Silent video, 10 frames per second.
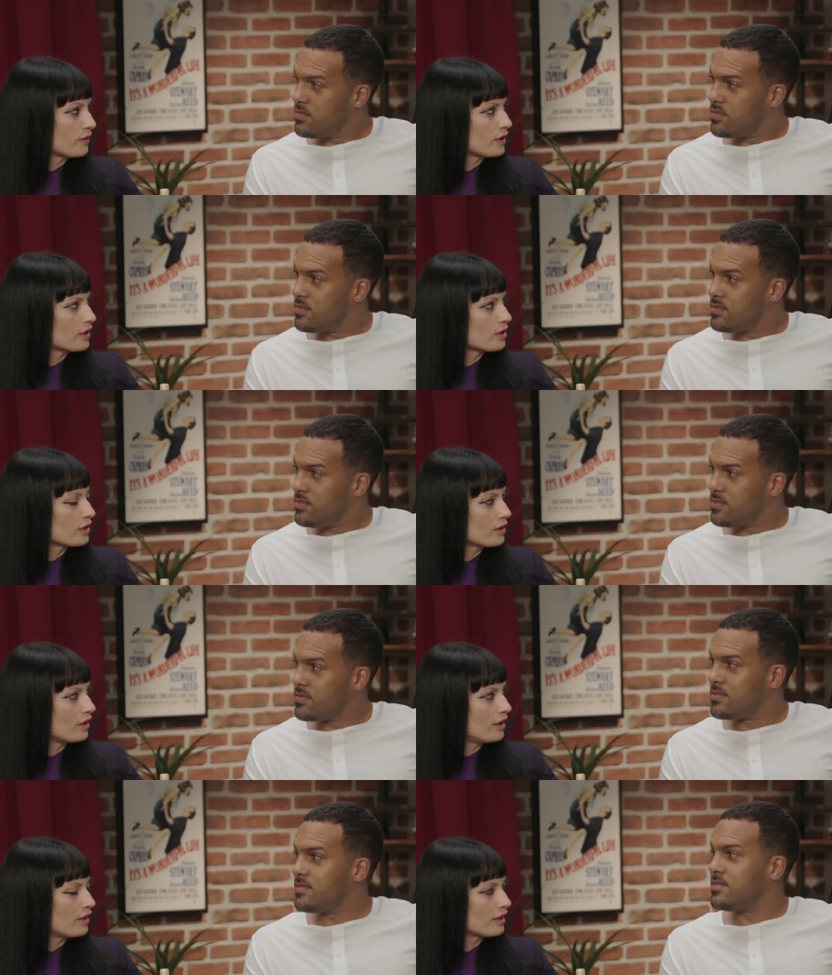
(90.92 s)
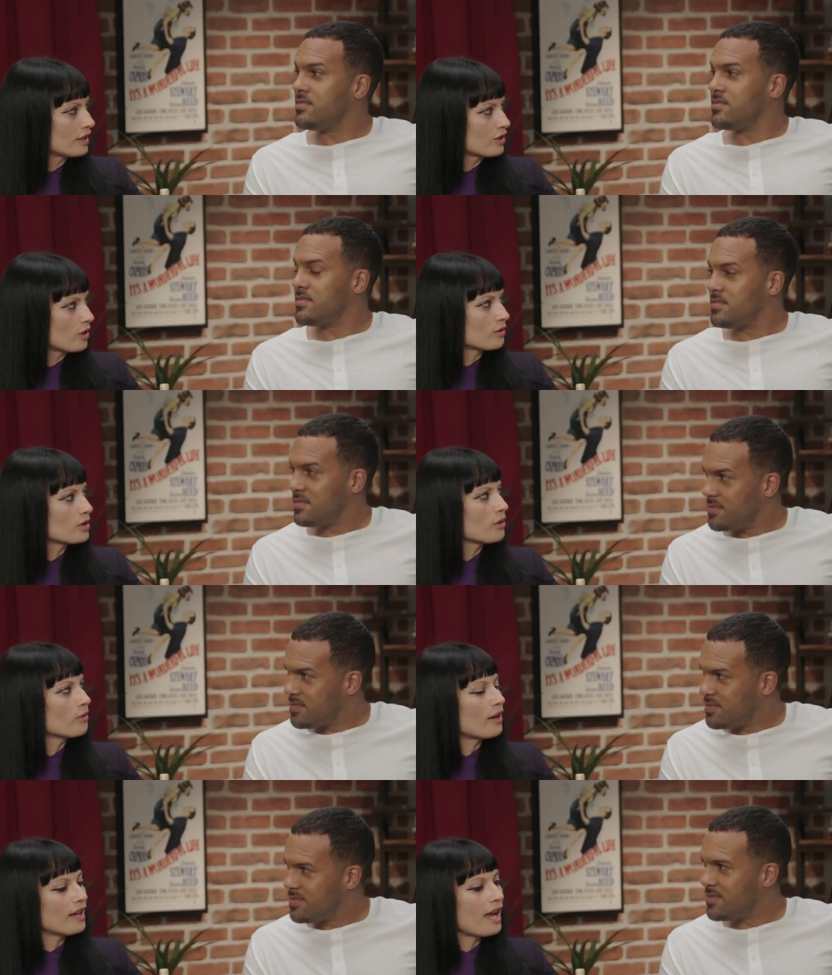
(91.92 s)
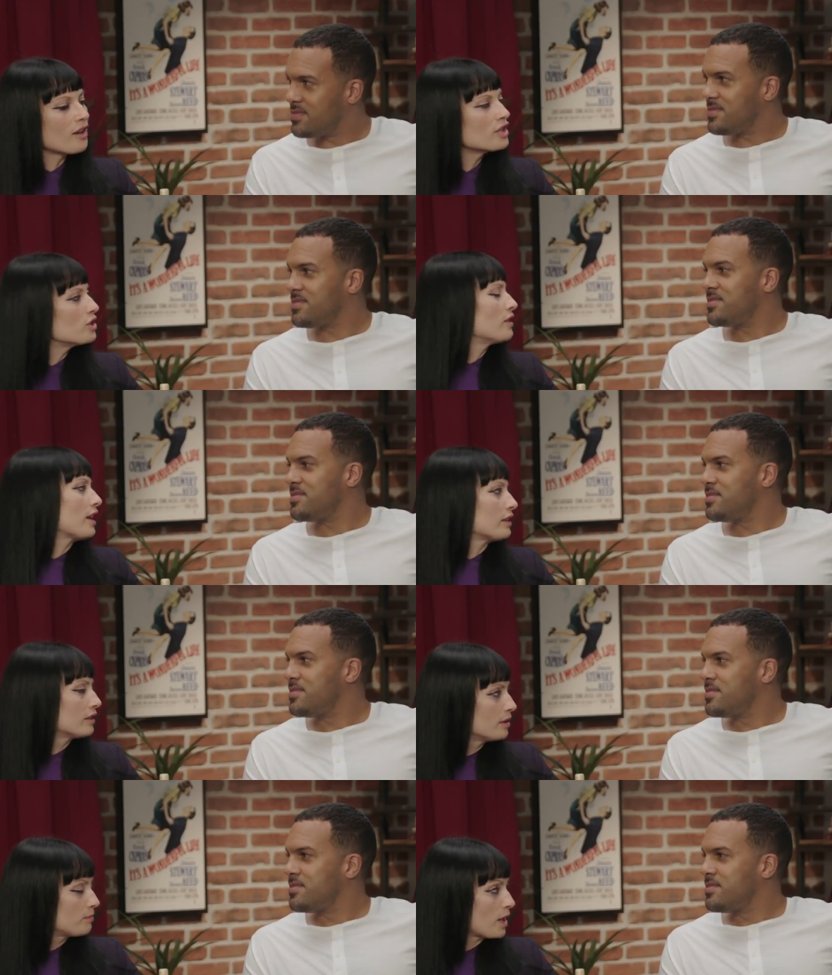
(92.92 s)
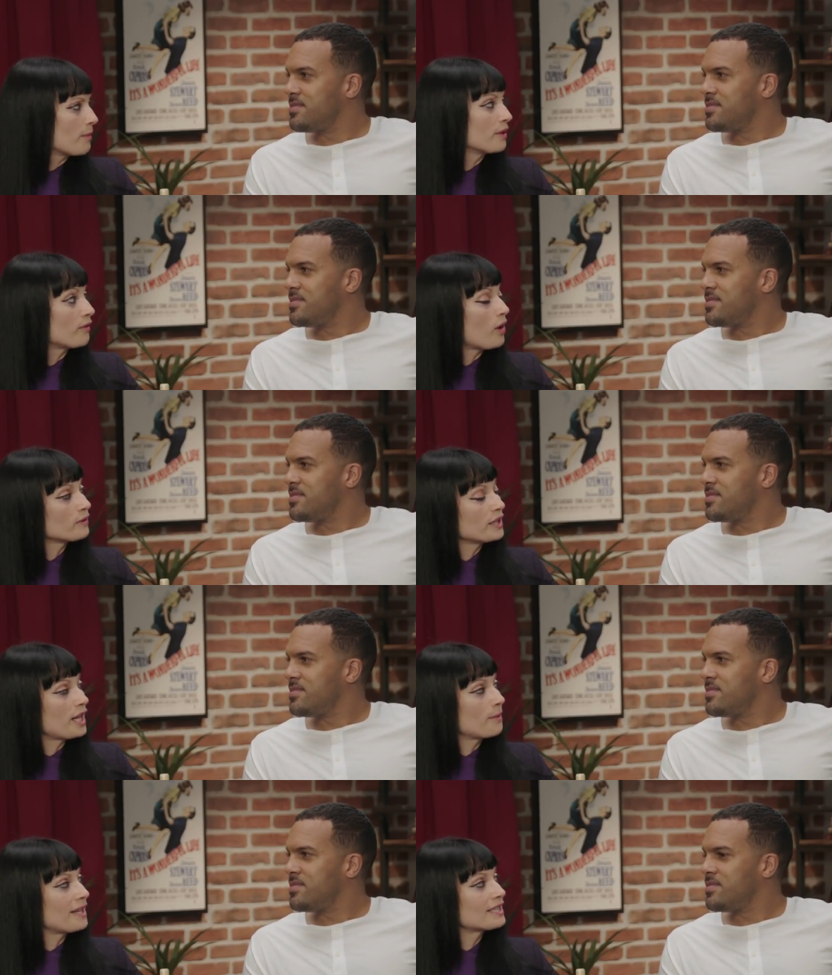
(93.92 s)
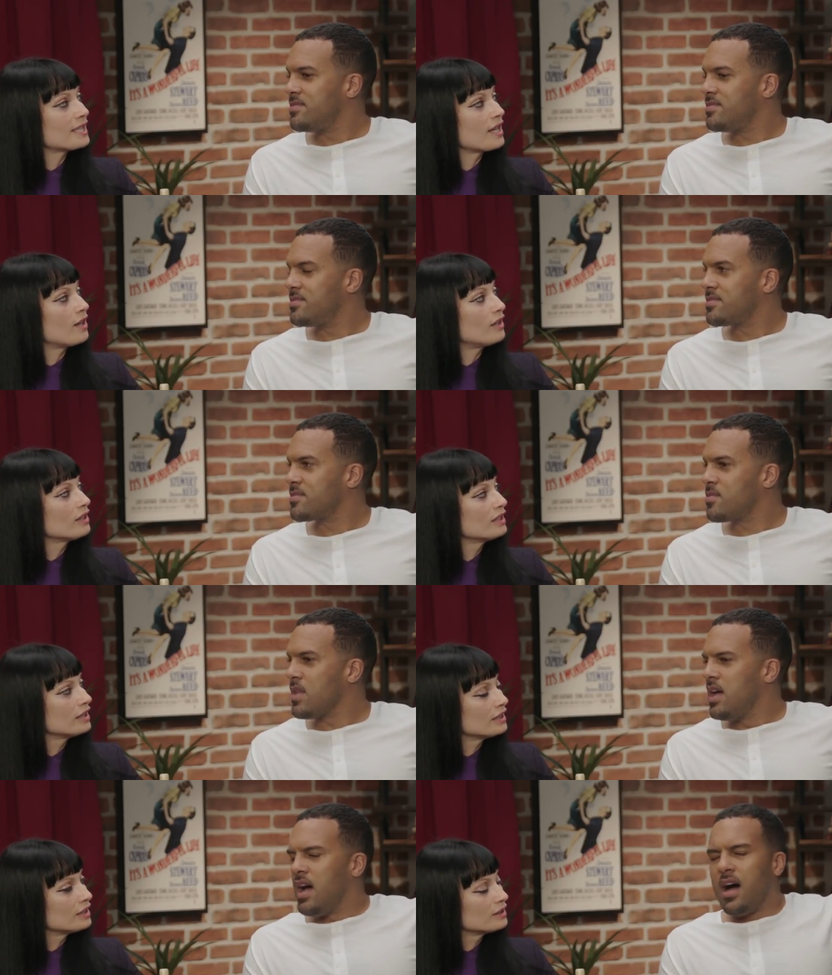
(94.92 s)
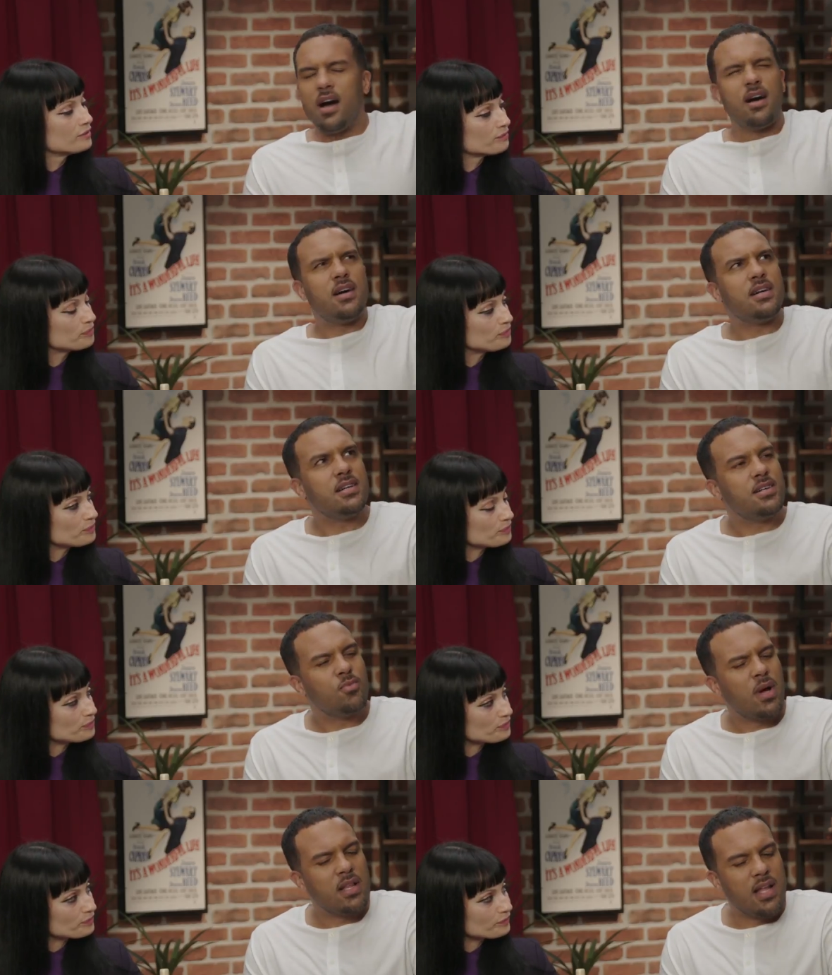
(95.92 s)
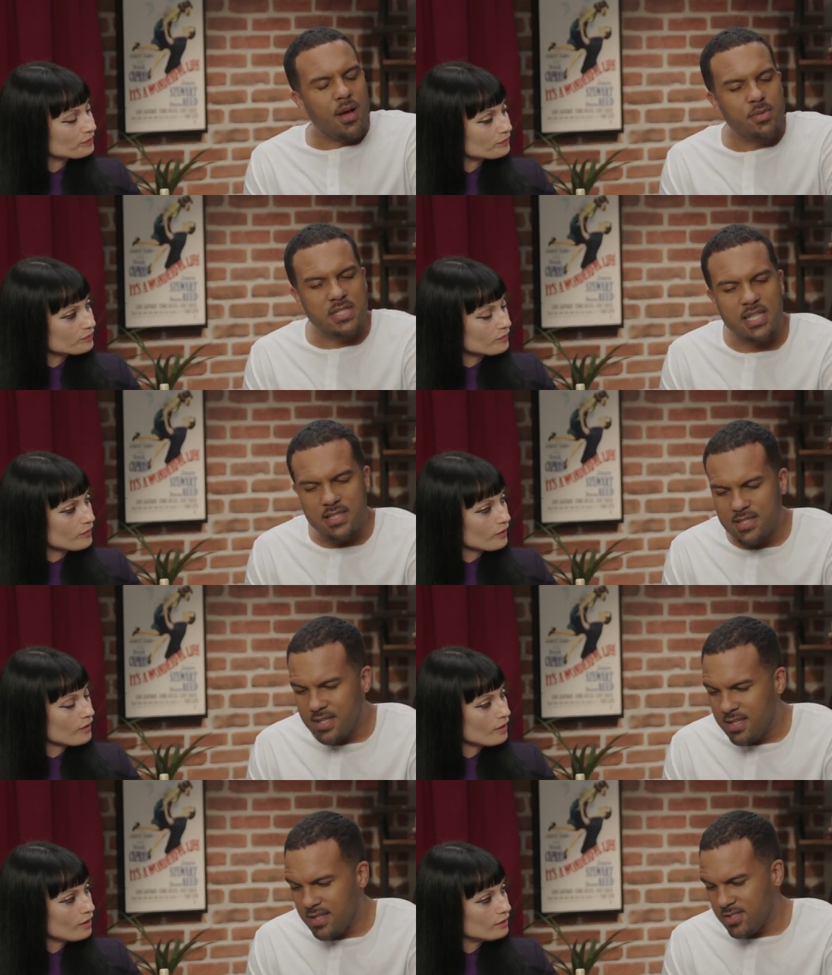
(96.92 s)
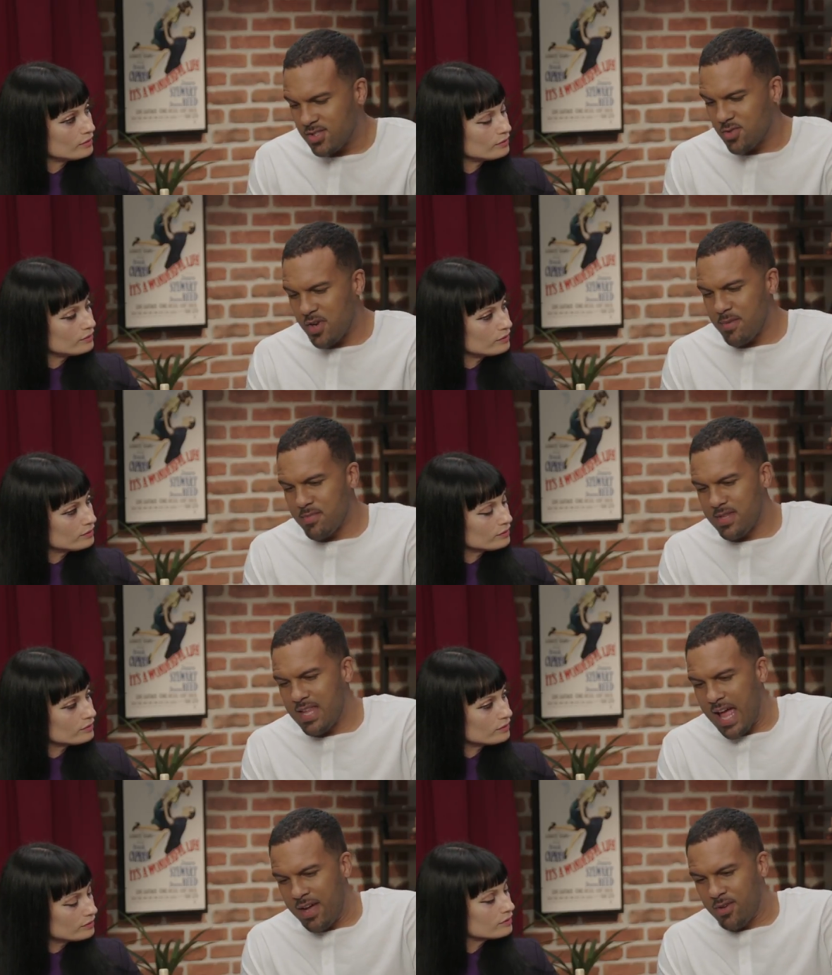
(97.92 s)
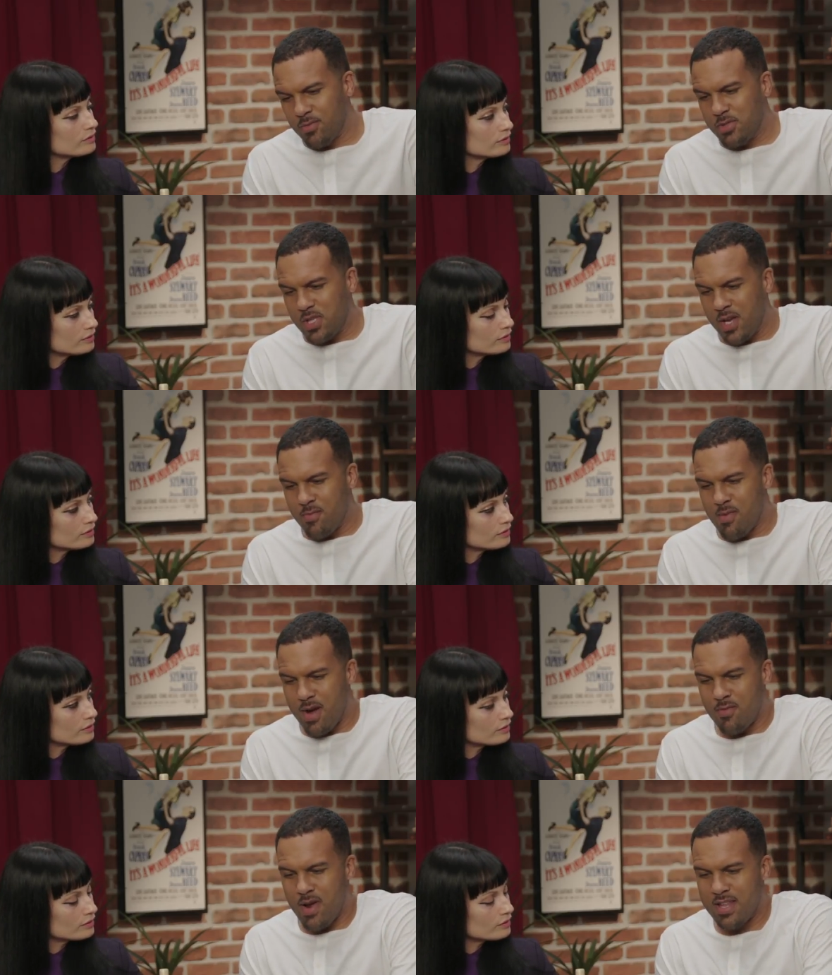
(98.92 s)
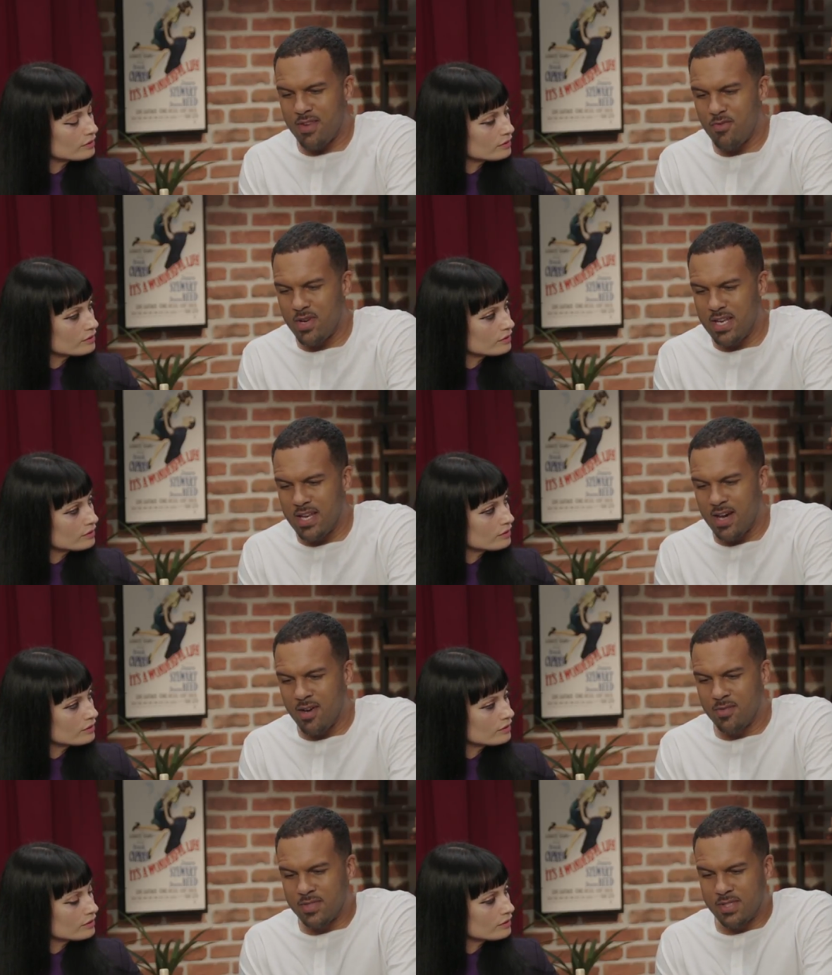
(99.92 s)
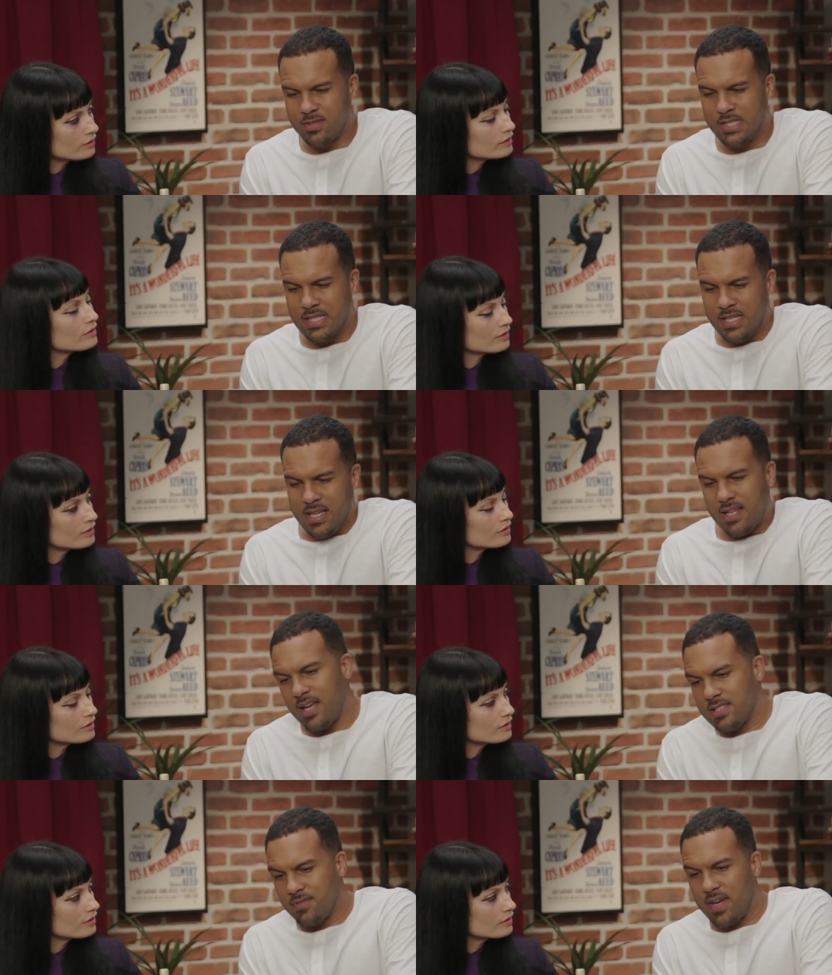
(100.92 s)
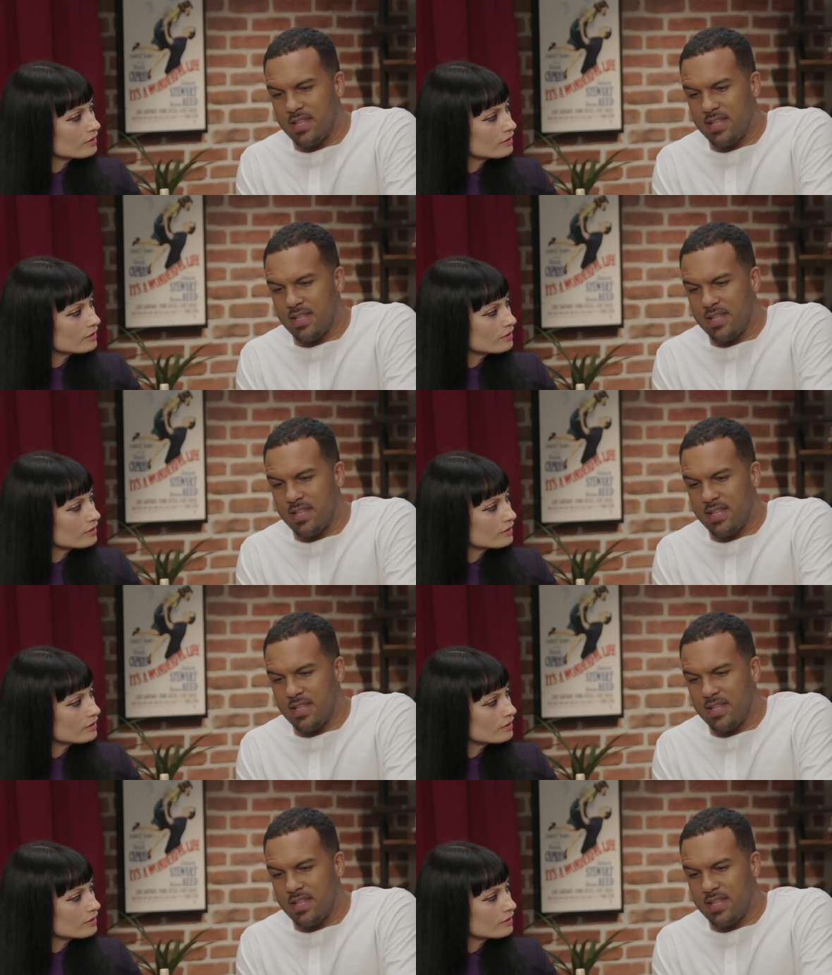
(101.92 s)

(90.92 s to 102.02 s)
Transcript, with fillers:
Speaker 1: for this uh, mm-hmm. this show. So uh, how did you get become involved in Handmaid's Tale?
Speaker 2: Uh, well, I was sent a, a script down, which I, I, read and really loved, and they asked if